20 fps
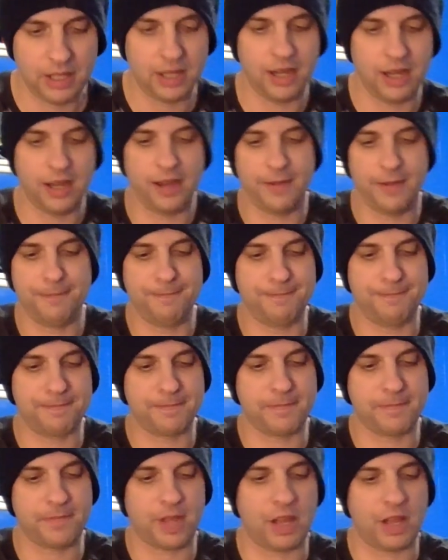
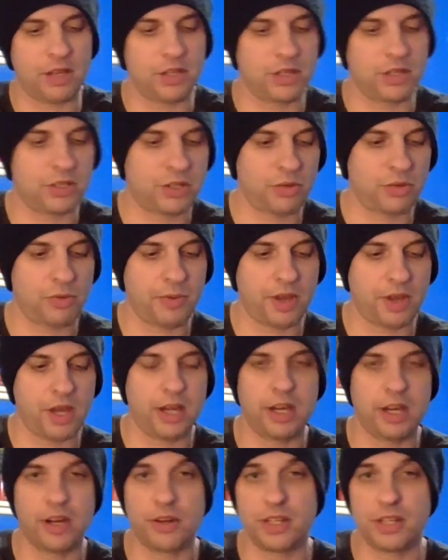So what we
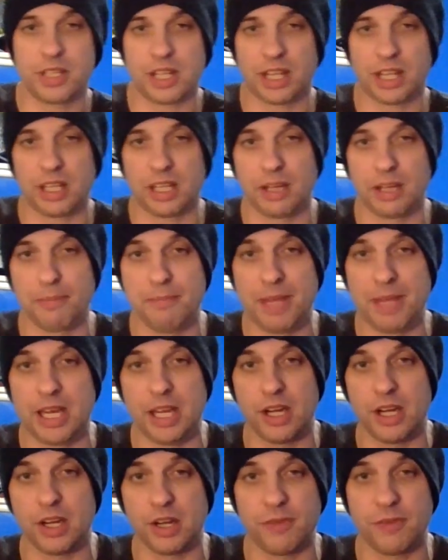got here is like a little
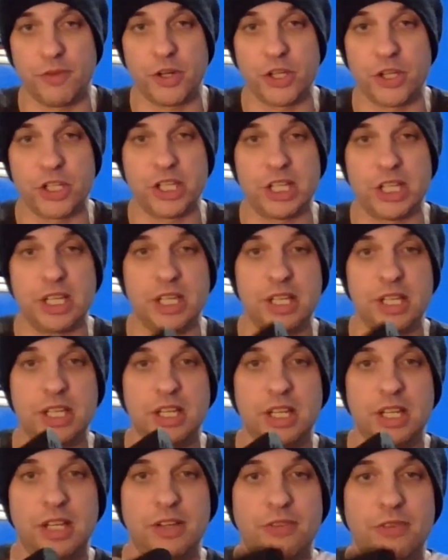miniature version
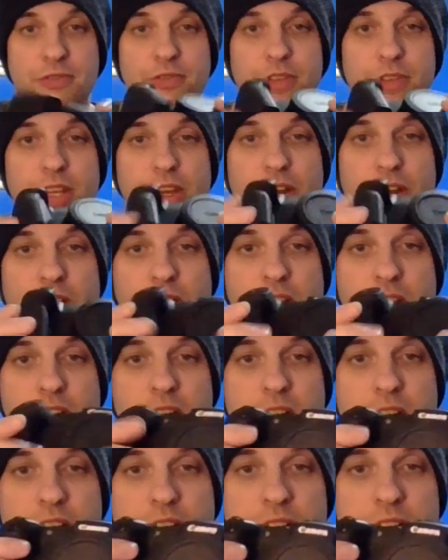of the
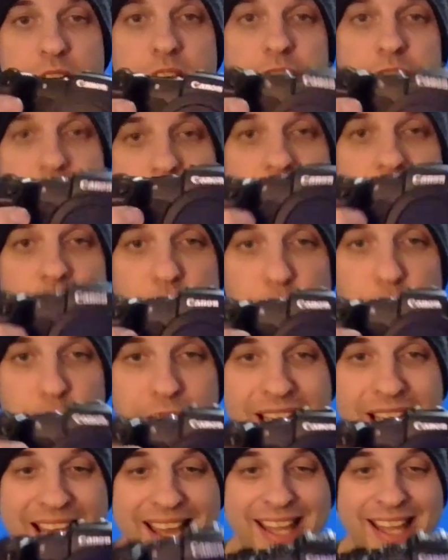R. It's a little
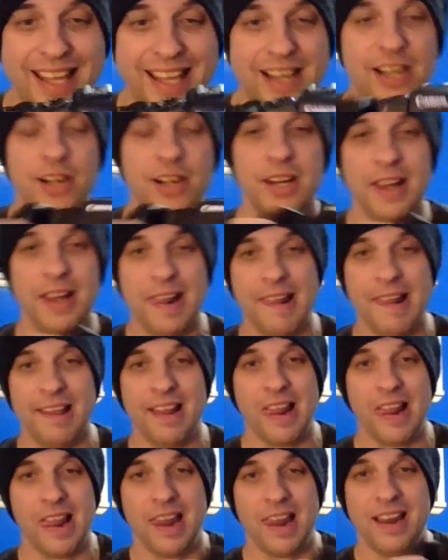cute guy here.
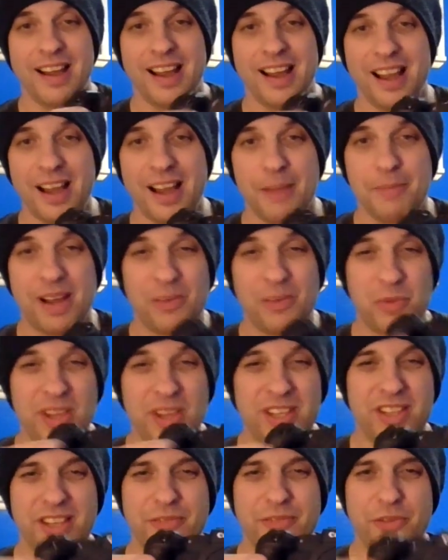When
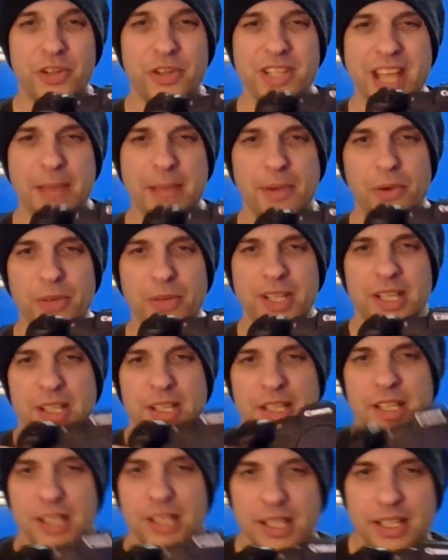the thing first came out,
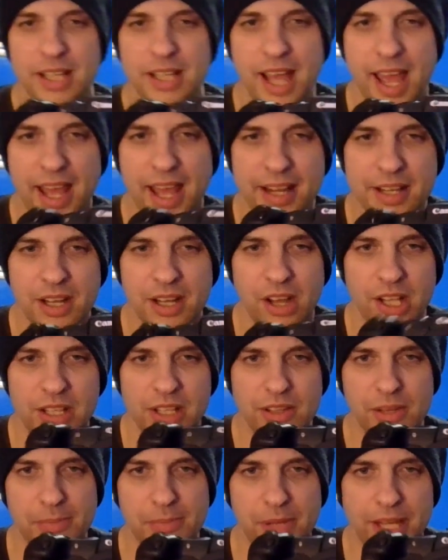it had
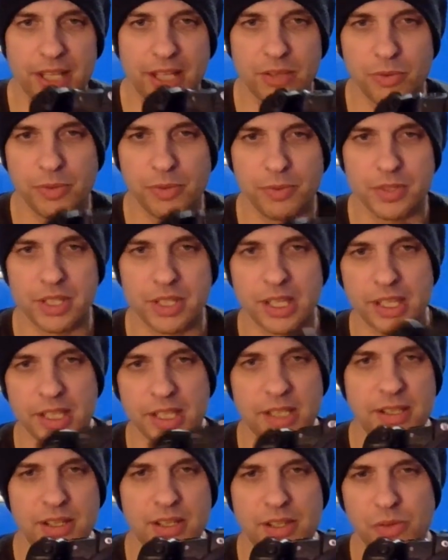lots of complaints. One was that
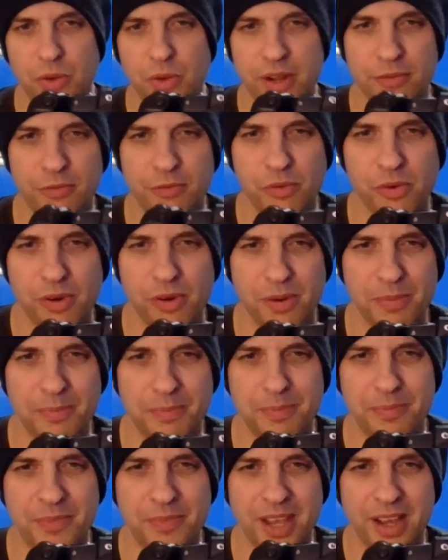24
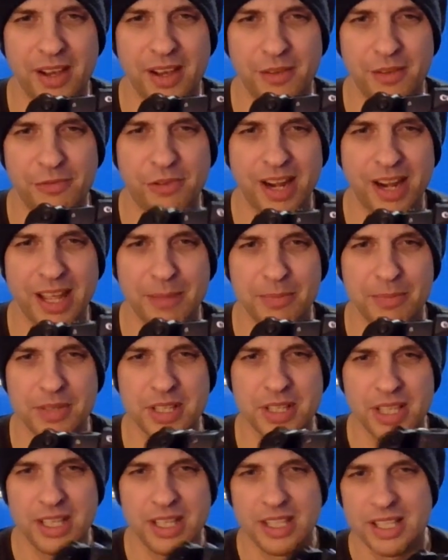
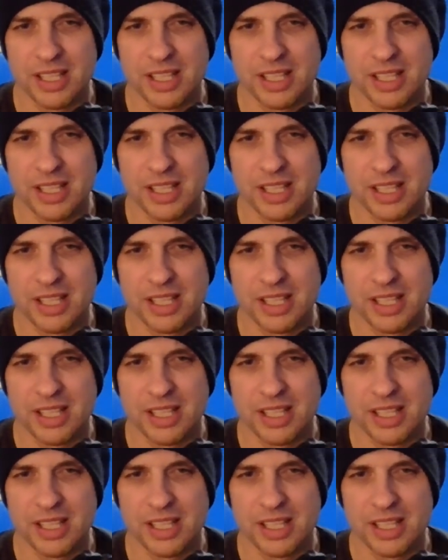frames